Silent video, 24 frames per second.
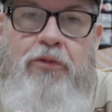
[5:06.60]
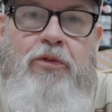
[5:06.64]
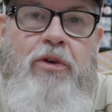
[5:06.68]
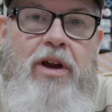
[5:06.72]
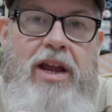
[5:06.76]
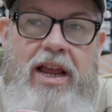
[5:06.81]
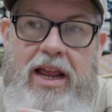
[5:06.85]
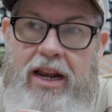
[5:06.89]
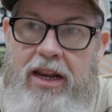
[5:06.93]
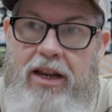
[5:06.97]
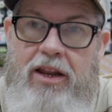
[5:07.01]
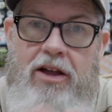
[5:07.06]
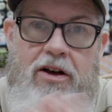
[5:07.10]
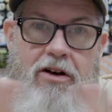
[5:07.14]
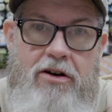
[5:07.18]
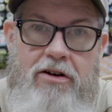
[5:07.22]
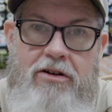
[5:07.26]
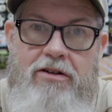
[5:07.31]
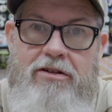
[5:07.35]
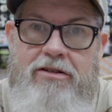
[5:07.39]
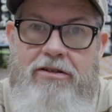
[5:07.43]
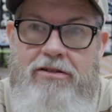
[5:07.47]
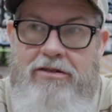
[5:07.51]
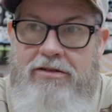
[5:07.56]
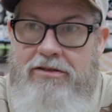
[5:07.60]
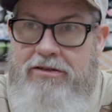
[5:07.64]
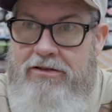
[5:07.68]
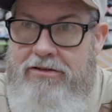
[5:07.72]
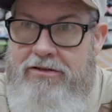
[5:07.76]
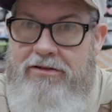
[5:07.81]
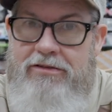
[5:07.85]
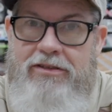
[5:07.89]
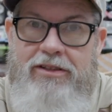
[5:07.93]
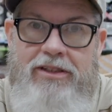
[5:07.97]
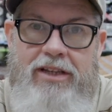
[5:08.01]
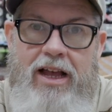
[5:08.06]
for a
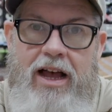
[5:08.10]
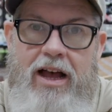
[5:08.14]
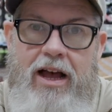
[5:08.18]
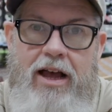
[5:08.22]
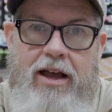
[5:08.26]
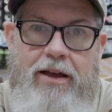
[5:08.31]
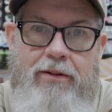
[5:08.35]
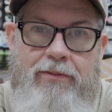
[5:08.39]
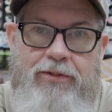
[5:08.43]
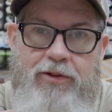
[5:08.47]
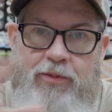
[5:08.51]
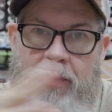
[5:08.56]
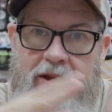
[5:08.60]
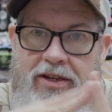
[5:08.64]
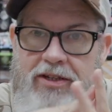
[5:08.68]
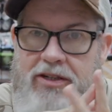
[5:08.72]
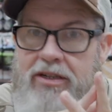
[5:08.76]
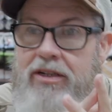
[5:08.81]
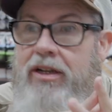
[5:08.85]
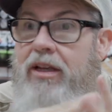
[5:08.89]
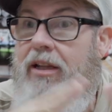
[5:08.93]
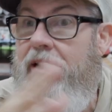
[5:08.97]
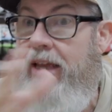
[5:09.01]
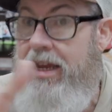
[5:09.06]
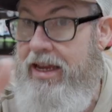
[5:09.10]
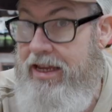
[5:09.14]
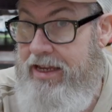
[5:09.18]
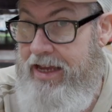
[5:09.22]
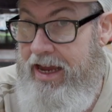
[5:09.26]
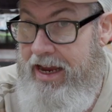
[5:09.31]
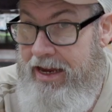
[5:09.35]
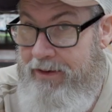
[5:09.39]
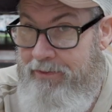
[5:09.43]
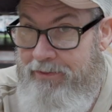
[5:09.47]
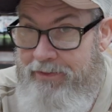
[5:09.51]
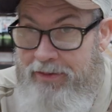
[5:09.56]
long time, especially in a lake
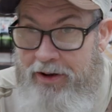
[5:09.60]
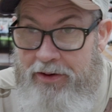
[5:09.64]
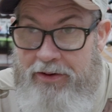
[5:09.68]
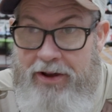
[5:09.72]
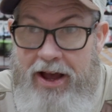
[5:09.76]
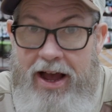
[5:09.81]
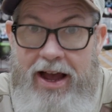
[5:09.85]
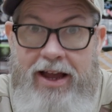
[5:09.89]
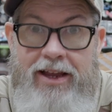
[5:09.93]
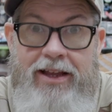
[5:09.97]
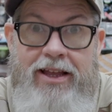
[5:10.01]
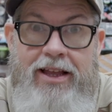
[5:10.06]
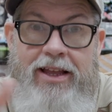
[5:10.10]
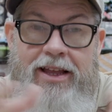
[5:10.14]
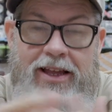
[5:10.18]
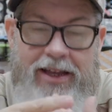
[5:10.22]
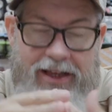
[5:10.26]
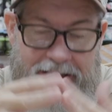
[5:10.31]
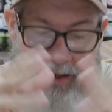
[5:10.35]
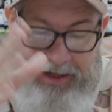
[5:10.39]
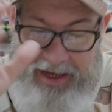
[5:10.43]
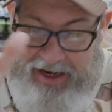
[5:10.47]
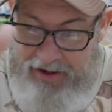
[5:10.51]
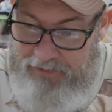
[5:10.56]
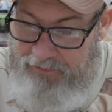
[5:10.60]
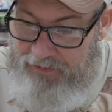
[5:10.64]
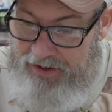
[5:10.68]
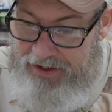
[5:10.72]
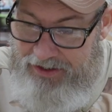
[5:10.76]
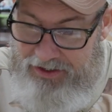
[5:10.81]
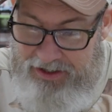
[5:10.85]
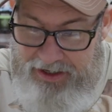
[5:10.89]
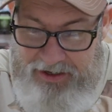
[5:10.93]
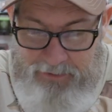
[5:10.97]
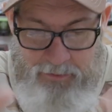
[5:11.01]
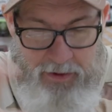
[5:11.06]
game, okay? Lake
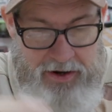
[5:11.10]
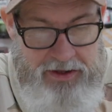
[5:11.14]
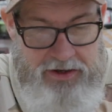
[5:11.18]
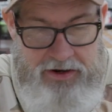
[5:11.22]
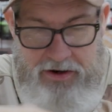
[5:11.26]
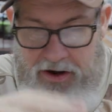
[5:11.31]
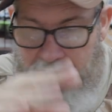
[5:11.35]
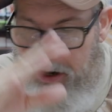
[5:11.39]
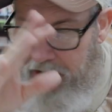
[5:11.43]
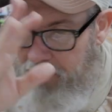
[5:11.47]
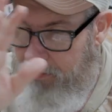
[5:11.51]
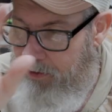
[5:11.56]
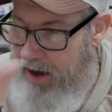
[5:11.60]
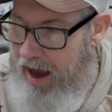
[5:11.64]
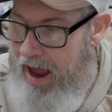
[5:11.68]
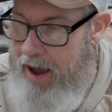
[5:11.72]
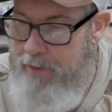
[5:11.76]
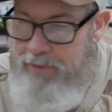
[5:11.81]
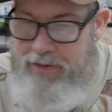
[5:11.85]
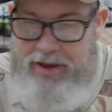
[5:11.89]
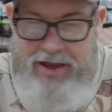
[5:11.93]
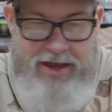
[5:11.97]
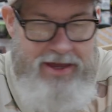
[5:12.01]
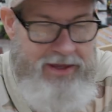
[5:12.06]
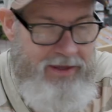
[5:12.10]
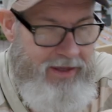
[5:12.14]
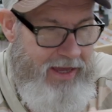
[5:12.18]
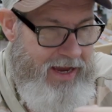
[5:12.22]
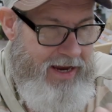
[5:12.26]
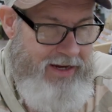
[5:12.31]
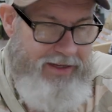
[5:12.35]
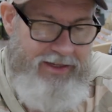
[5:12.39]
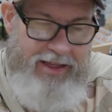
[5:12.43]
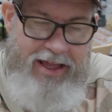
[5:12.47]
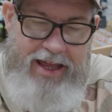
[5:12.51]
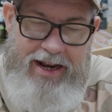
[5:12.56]
fishing, whether you're a crappie,
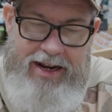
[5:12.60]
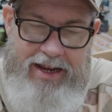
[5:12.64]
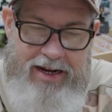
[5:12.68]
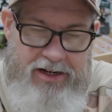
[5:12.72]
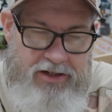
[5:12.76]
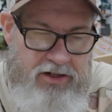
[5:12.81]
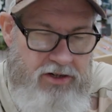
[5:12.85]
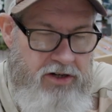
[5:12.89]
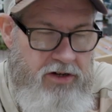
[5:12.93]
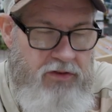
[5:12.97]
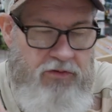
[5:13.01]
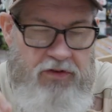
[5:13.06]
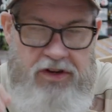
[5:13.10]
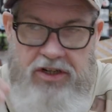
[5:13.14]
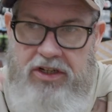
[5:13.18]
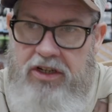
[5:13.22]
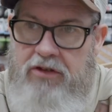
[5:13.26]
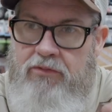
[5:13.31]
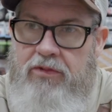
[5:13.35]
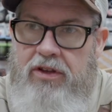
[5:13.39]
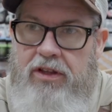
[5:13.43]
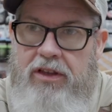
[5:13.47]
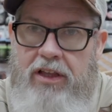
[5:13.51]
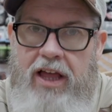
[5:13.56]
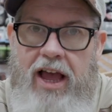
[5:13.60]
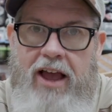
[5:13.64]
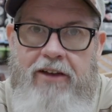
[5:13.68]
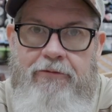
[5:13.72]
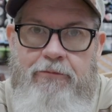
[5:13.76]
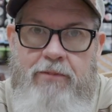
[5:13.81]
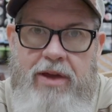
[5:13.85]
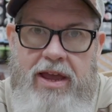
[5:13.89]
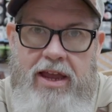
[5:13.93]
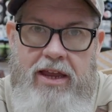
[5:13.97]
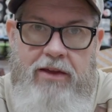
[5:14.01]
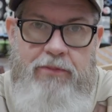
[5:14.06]
things of that nature, you're fishing with
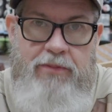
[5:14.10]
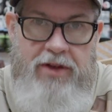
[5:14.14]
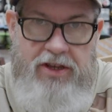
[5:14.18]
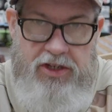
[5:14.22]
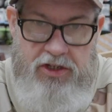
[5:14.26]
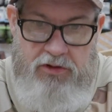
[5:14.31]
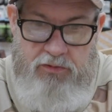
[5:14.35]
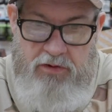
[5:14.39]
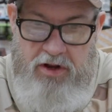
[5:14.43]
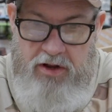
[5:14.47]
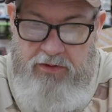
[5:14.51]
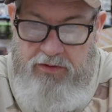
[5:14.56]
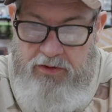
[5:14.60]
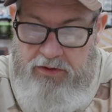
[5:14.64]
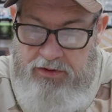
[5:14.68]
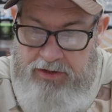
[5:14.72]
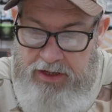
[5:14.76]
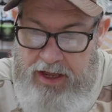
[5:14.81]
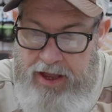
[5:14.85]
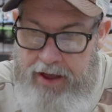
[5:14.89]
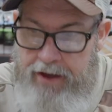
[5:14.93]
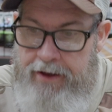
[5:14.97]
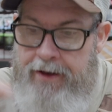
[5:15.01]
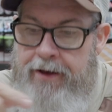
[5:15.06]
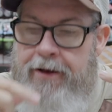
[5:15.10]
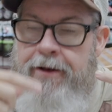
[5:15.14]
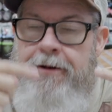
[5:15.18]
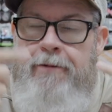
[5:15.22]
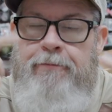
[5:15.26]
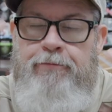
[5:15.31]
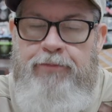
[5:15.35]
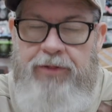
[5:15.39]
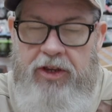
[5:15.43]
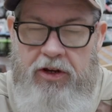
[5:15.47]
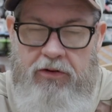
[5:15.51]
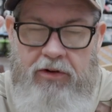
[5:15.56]
live bait. But swivels,
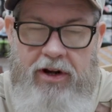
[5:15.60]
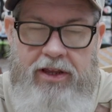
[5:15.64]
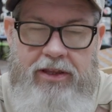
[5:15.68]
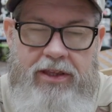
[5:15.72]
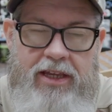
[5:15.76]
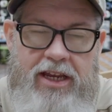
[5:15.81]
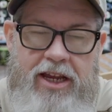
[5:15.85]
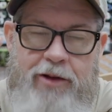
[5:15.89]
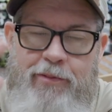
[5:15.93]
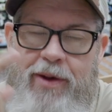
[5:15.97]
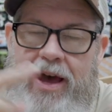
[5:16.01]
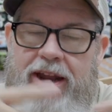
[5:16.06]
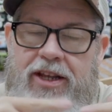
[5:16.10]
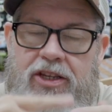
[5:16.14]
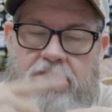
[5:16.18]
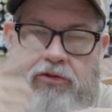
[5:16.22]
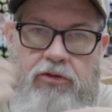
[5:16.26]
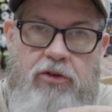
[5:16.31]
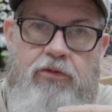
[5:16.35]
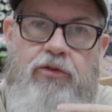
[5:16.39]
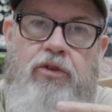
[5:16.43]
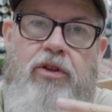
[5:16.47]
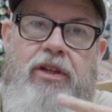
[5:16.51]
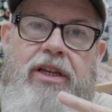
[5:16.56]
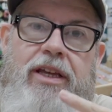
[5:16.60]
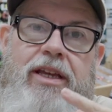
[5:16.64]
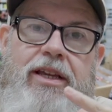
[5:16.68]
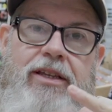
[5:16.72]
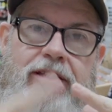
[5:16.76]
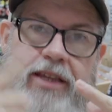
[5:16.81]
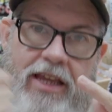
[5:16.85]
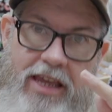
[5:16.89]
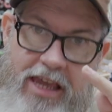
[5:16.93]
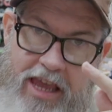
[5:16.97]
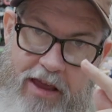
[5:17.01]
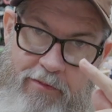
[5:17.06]
the great thing about a swivel is
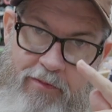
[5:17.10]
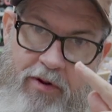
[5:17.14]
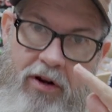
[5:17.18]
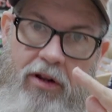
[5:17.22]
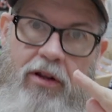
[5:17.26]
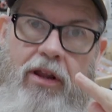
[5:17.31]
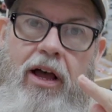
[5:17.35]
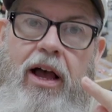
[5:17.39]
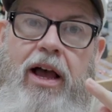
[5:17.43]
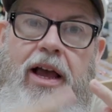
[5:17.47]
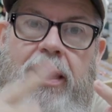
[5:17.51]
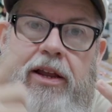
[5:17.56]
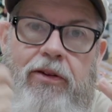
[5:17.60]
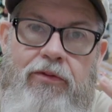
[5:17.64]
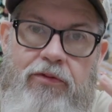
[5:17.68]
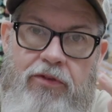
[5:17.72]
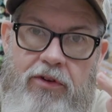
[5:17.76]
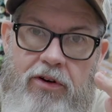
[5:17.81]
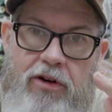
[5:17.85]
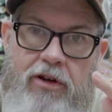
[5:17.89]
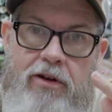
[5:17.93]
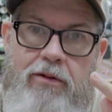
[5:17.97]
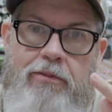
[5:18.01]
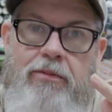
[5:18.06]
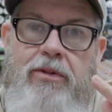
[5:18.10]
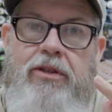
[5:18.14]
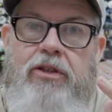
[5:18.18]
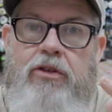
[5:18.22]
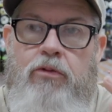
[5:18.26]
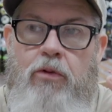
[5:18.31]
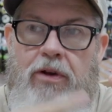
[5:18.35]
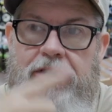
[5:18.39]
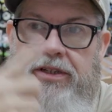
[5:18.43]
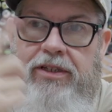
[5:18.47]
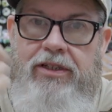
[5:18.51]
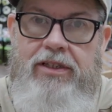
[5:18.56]
they keep your line from
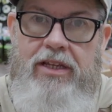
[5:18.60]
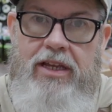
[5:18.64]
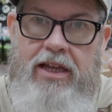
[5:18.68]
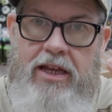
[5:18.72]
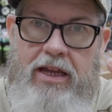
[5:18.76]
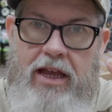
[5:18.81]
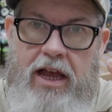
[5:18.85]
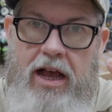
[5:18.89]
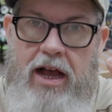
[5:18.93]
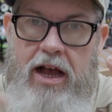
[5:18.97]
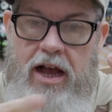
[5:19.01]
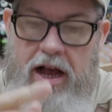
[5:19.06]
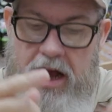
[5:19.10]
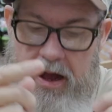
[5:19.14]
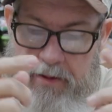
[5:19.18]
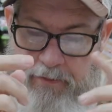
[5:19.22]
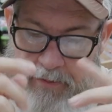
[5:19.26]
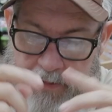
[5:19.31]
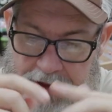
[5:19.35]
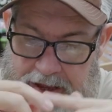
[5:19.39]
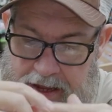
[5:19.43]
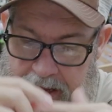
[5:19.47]
twisting up